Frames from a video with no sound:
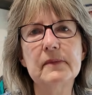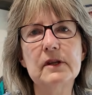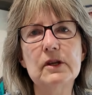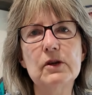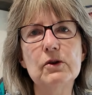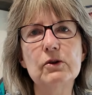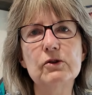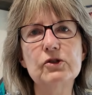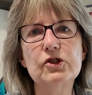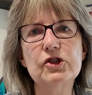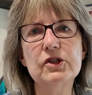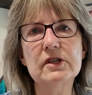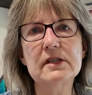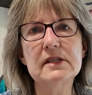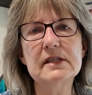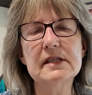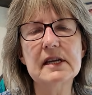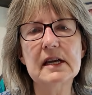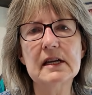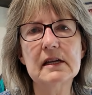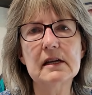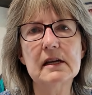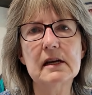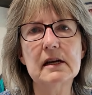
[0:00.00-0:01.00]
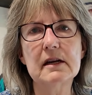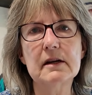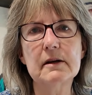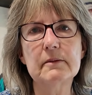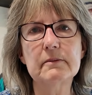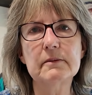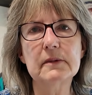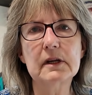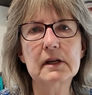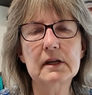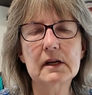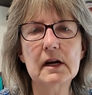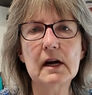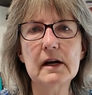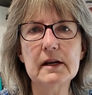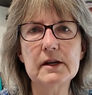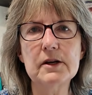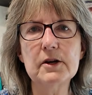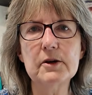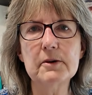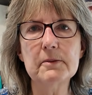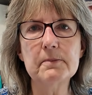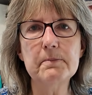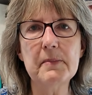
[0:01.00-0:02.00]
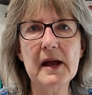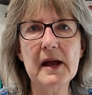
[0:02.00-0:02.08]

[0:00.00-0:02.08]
you'll just cut your